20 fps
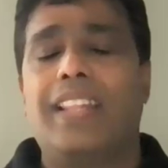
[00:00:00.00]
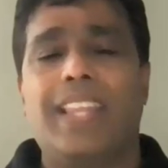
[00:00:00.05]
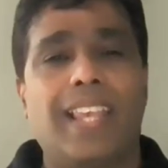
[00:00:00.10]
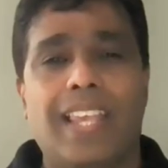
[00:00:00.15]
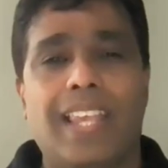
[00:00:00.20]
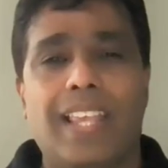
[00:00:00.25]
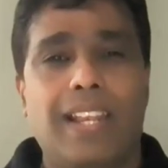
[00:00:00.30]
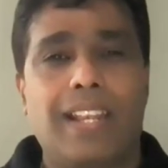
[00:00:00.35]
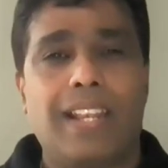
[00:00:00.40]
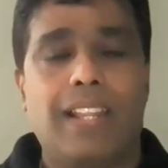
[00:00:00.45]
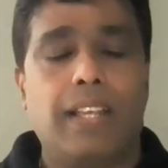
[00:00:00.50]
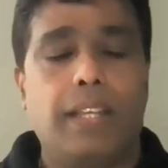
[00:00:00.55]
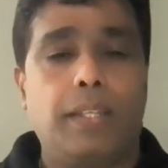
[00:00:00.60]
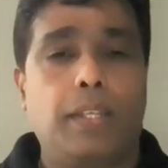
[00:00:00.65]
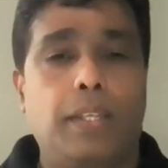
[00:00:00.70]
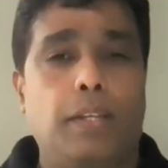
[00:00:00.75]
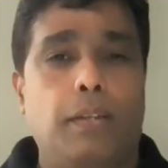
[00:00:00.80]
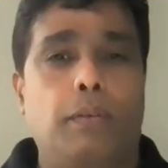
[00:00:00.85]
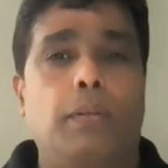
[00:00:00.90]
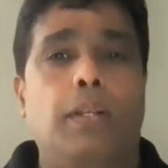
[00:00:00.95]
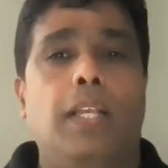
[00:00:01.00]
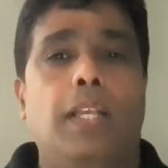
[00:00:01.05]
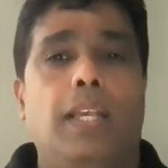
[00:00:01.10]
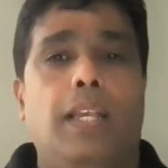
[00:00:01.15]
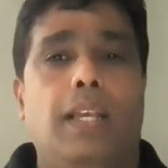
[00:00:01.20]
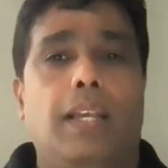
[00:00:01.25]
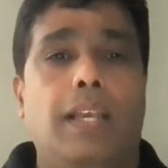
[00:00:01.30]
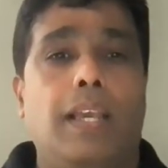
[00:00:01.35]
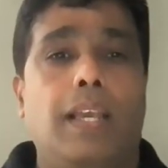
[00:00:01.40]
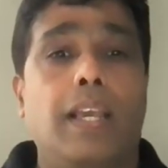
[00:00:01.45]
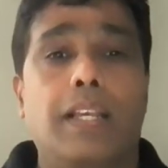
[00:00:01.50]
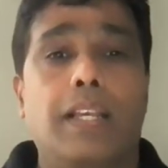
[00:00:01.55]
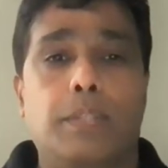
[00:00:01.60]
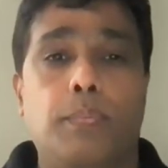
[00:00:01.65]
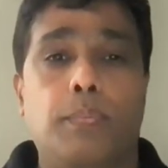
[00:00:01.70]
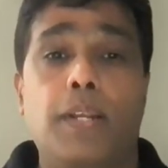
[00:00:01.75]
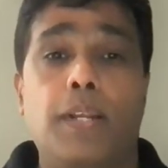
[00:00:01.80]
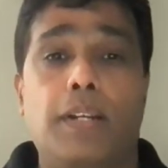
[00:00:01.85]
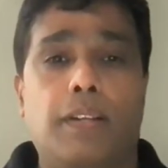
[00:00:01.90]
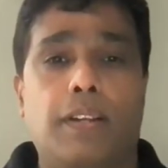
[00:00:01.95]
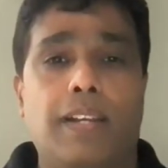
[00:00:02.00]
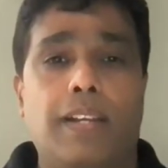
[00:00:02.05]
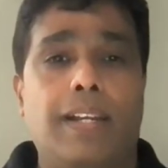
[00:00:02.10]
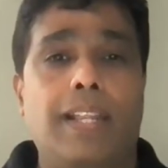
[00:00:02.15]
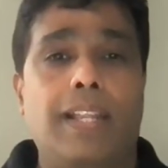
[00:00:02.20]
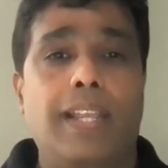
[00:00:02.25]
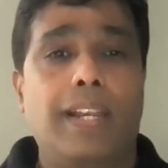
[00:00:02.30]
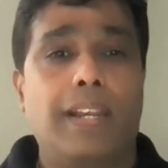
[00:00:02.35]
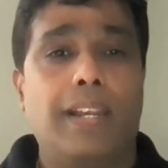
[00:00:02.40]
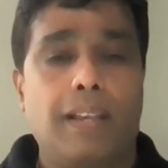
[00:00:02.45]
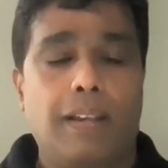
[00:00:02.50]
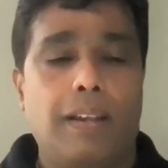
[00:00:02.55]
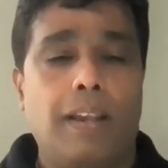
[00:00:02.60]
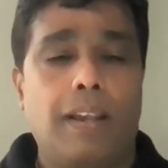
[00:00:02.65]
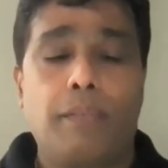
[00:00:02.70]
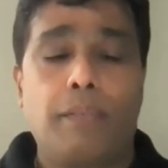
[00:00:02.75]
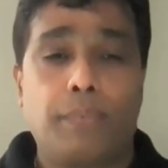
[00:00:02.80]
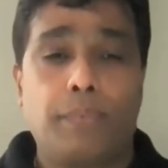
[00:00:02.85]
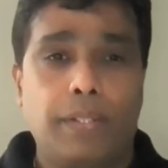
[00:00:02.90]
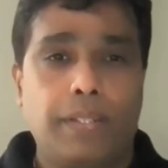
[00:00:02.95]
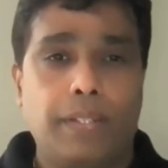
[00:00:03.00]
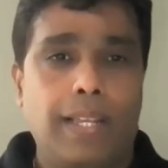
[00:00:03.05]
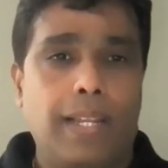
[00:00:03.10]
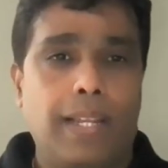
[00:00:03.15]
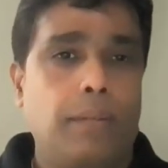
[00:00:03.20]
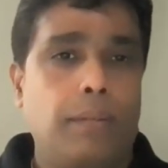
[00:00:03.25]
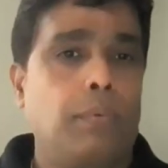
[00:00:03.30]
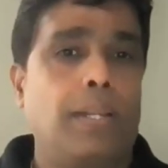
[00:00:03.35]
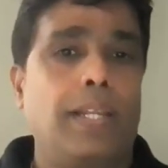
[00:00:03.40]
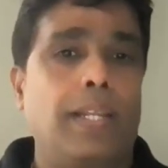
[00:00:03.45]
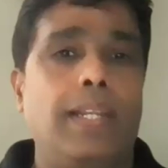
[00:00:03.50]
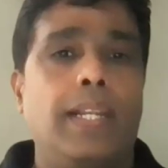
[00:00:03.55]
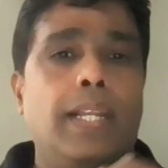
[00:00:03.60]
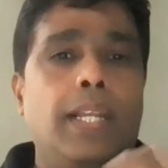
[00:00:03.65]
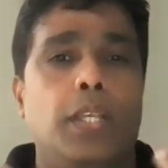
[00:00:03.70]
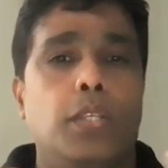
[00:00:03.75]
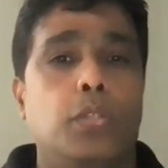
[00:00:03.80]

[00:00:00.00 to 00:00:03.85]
they can exfiltrate data after that, right?